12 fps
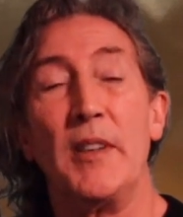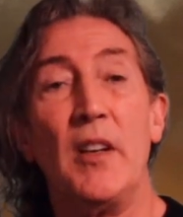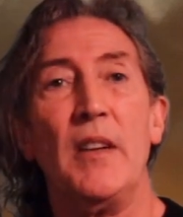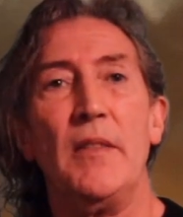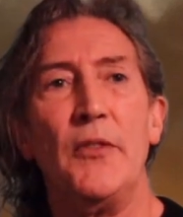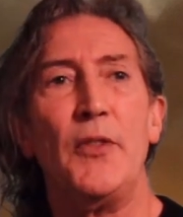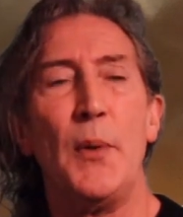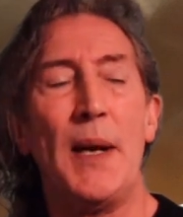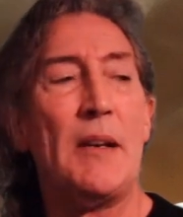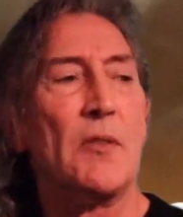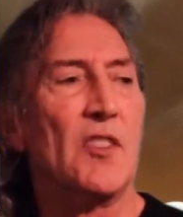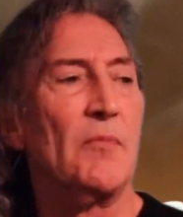not even a few
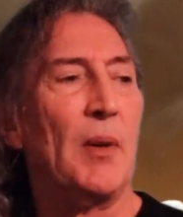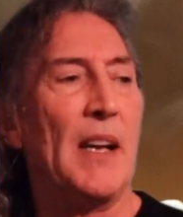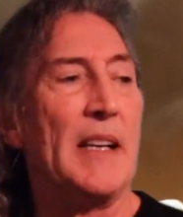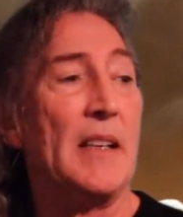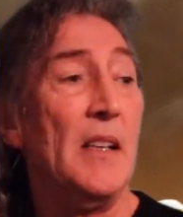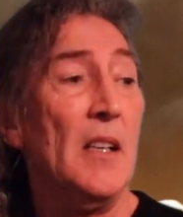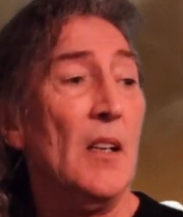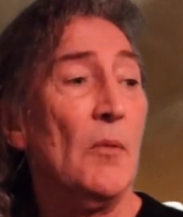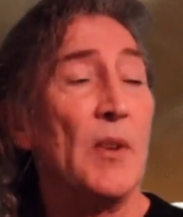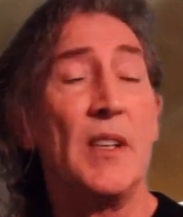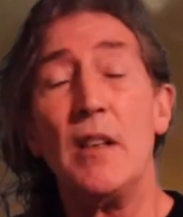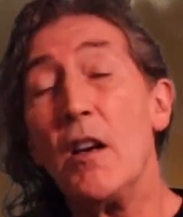hours of playing,
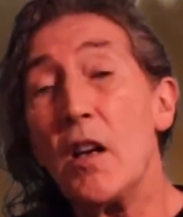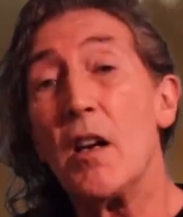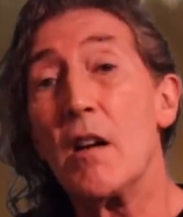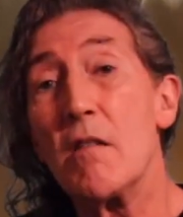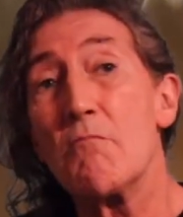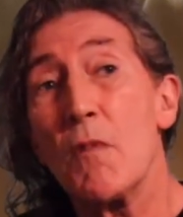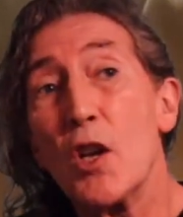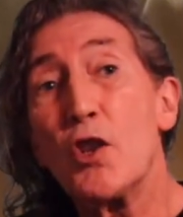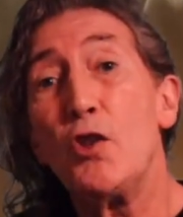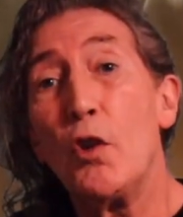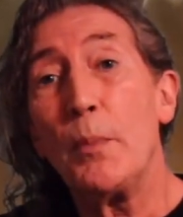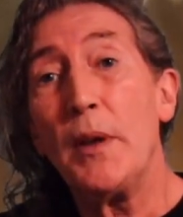within a
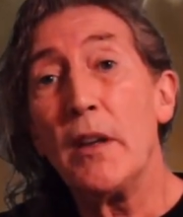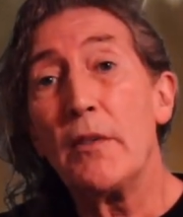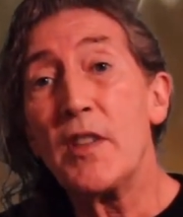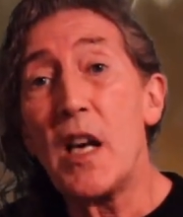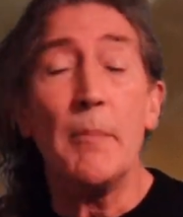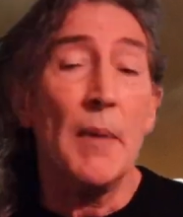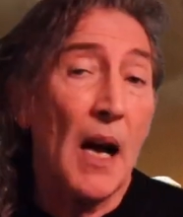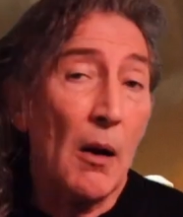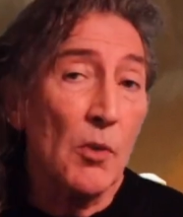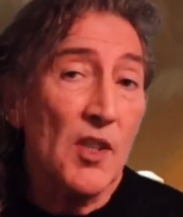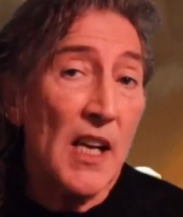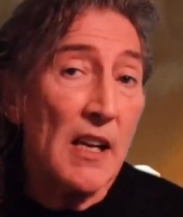short period of time, I
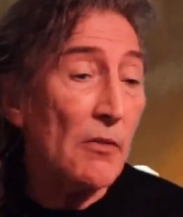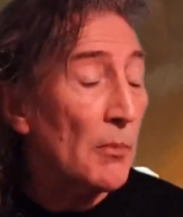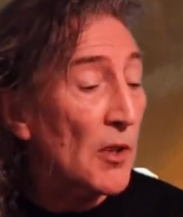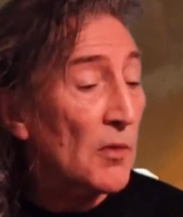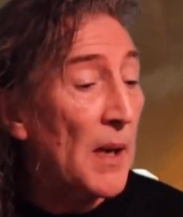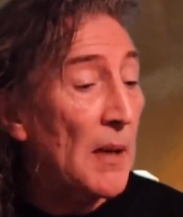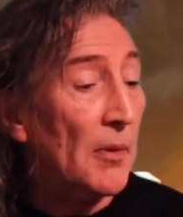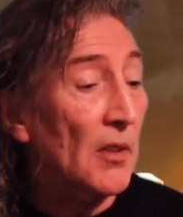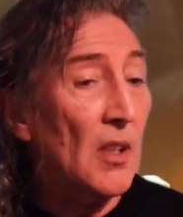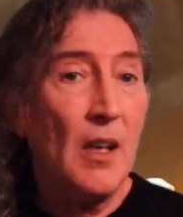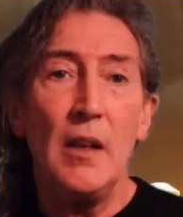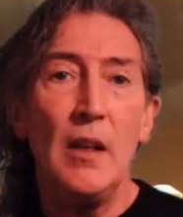would say, for most people,
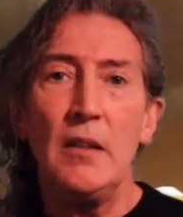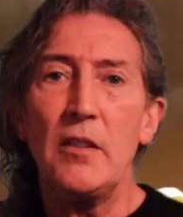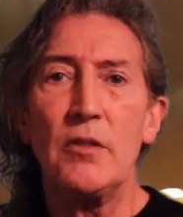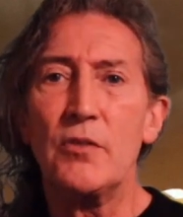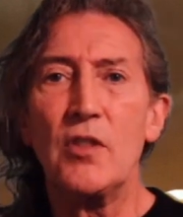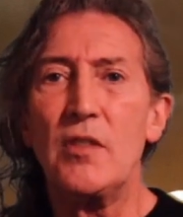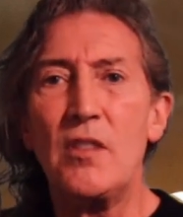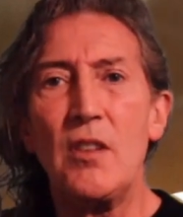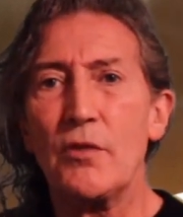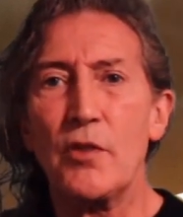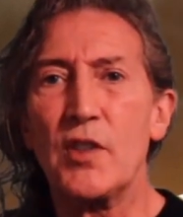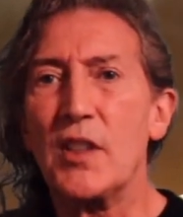you'll
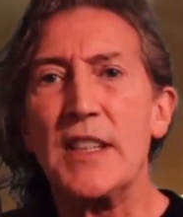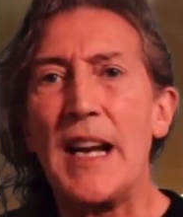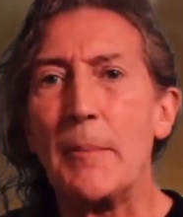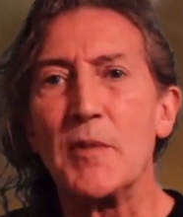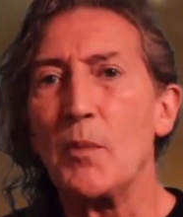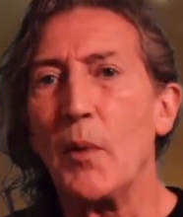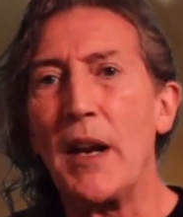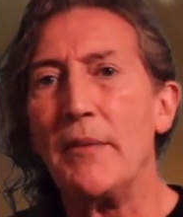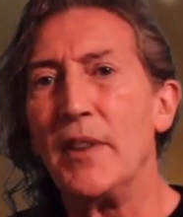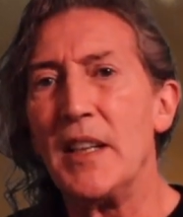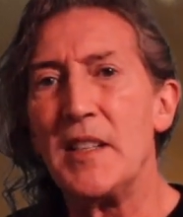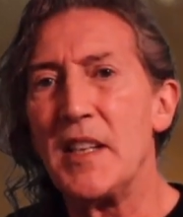just adapt to whatever
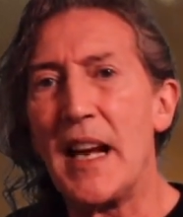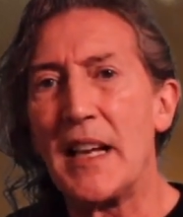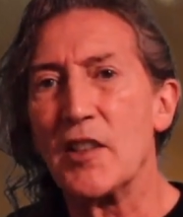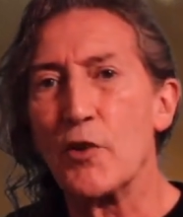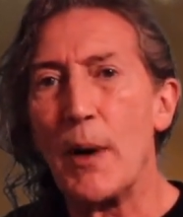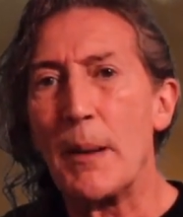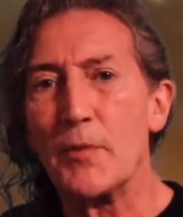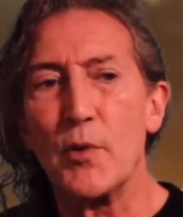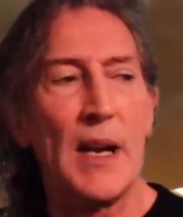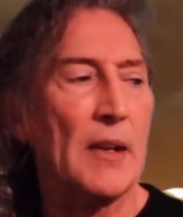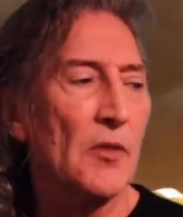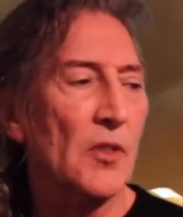it is your hand's wrapped
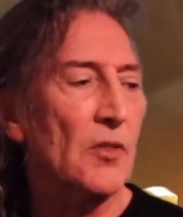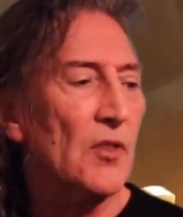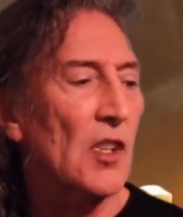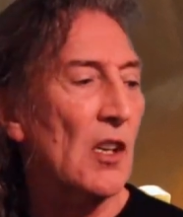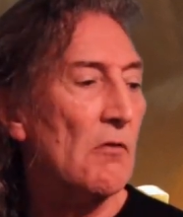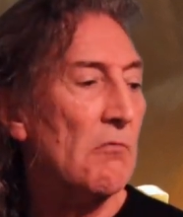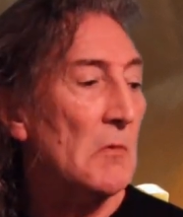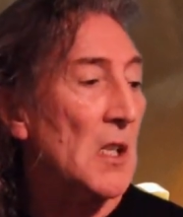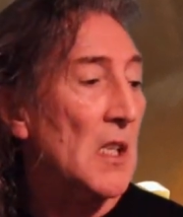around. So,